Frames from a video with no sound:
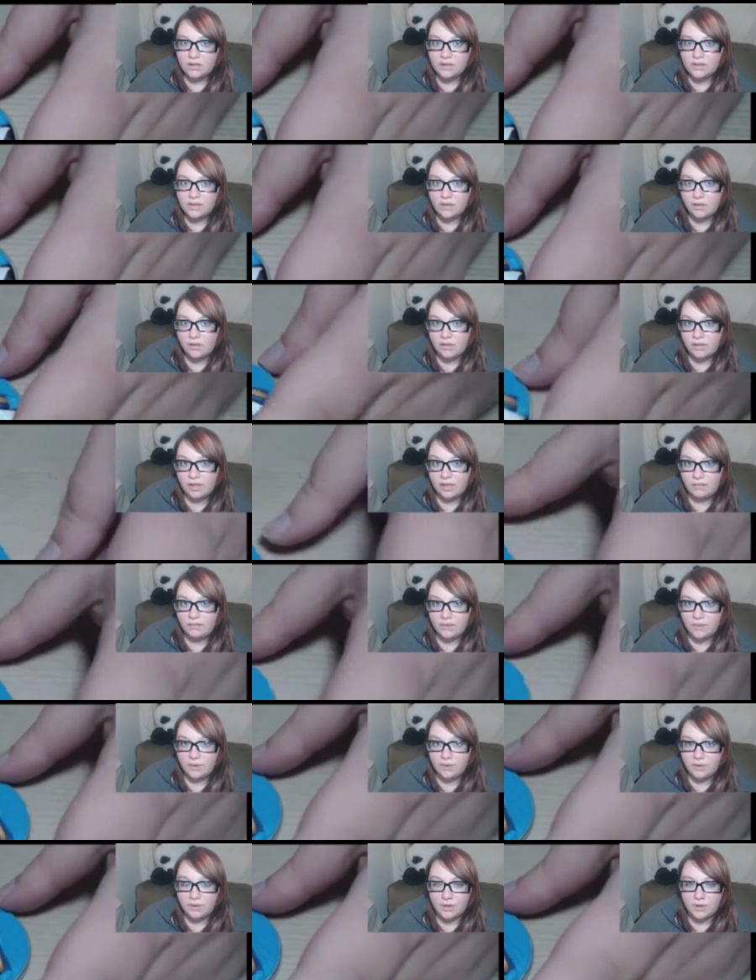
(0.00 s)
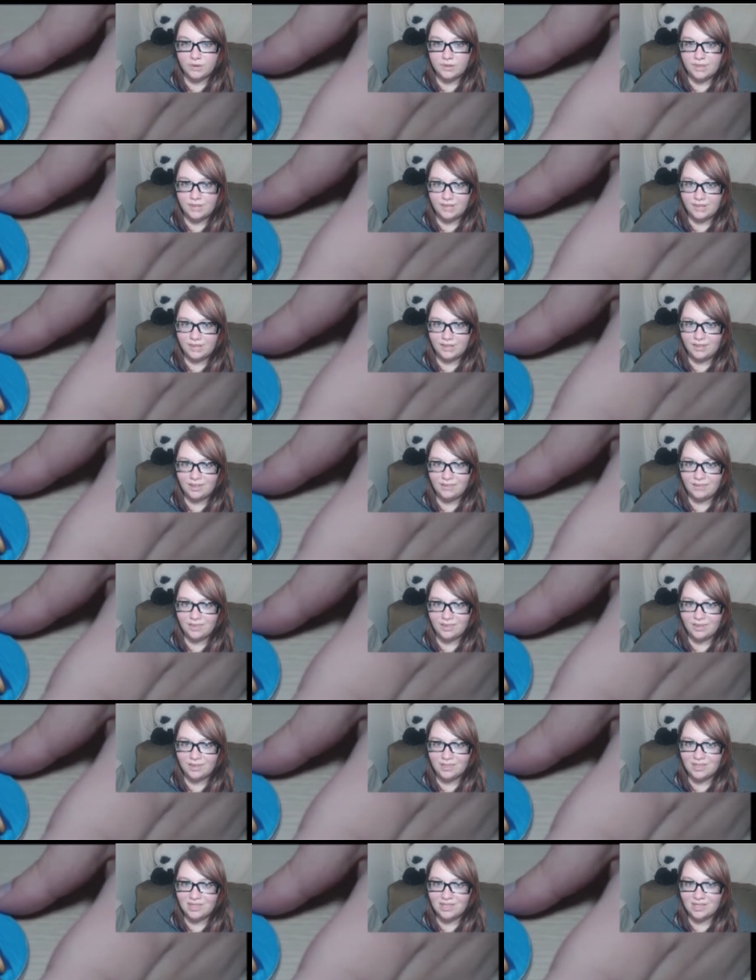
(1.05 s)
So if you go to any of
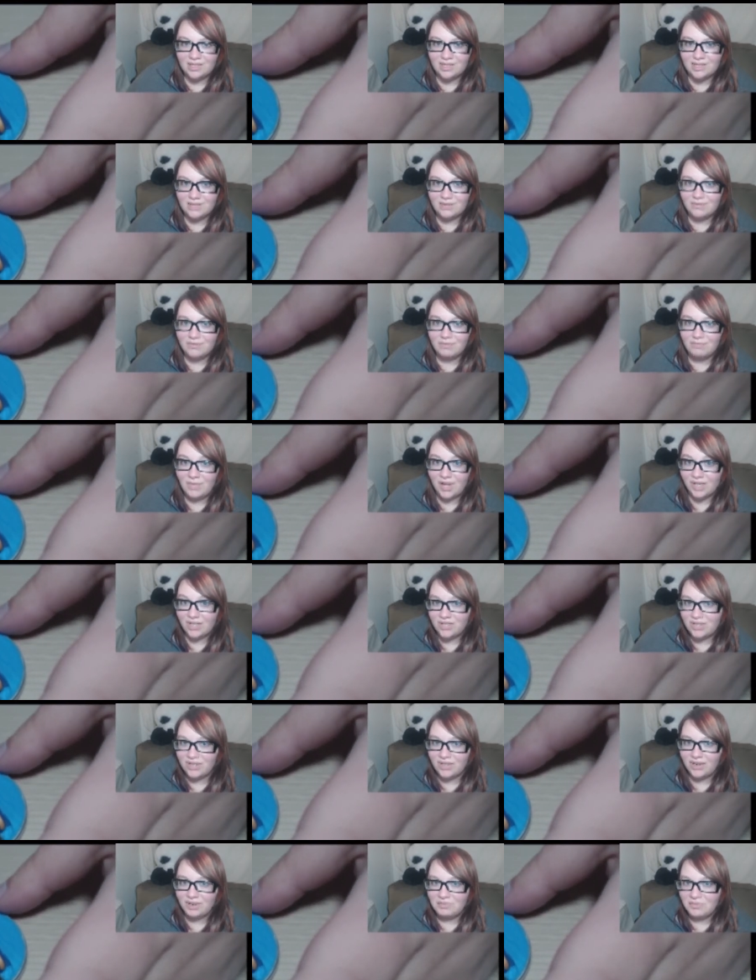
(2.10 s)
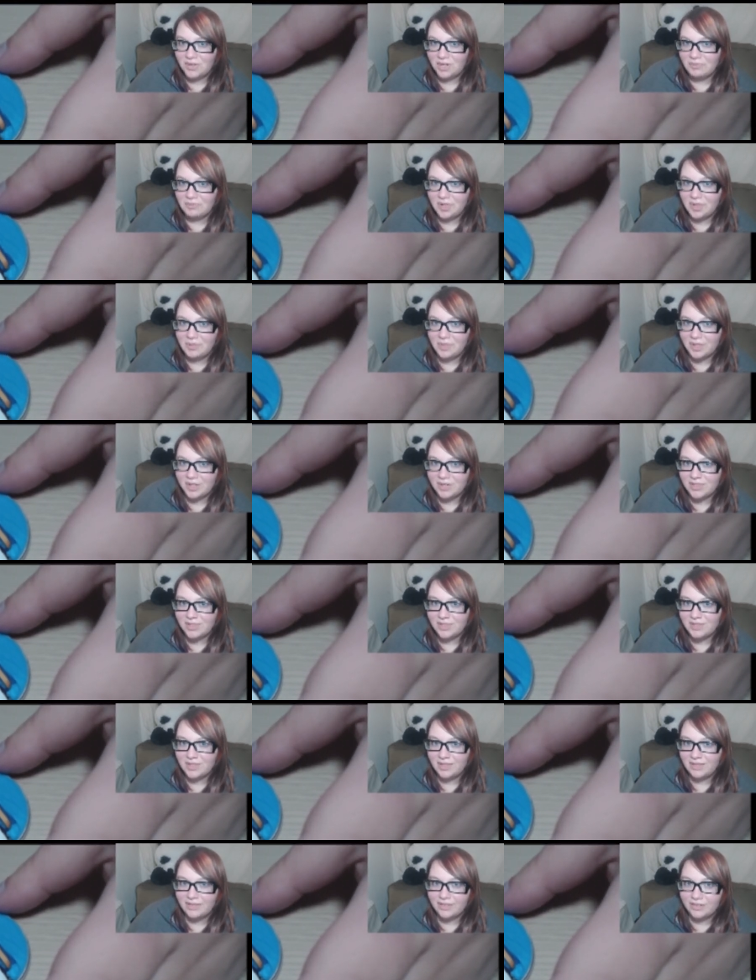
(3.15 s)
those, just mention on one of my
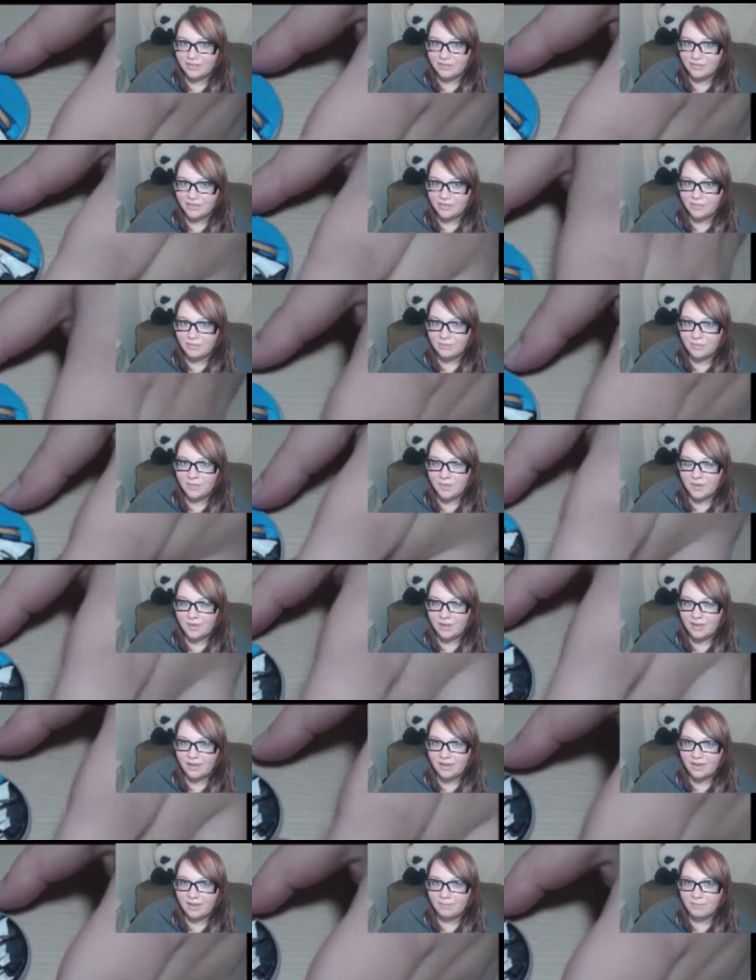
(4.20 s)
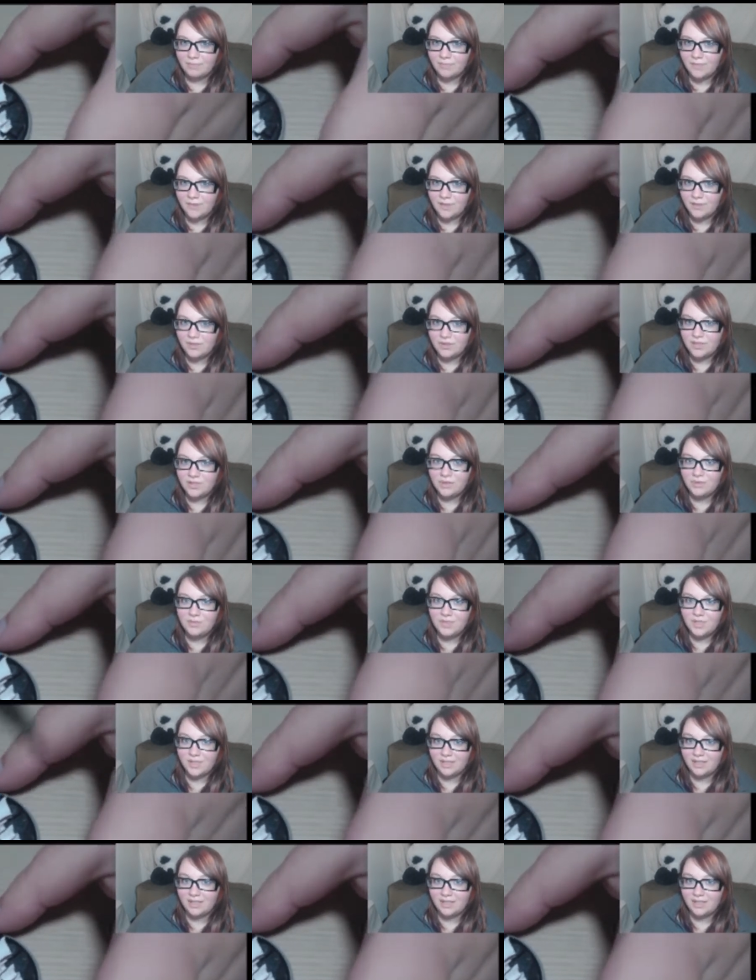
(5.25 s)
pictures that you're from YouTube